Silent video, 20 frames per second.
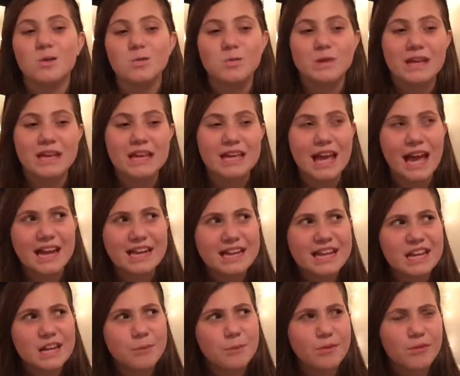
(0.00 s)
we had to
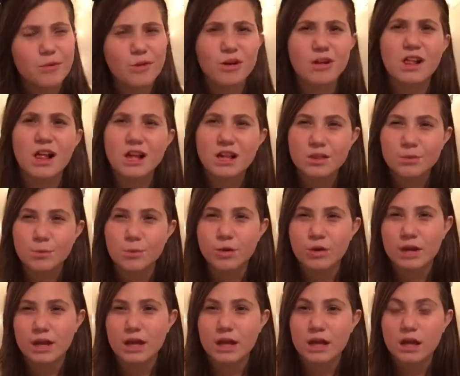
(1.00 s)
get up at 4 o'clock in the
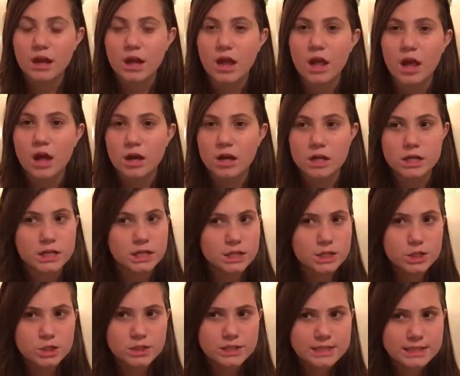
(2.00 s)
morning on
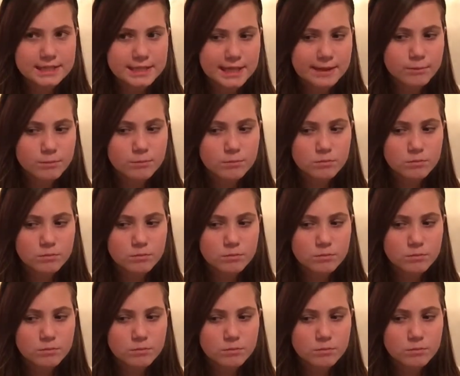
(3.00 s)
Tuesday,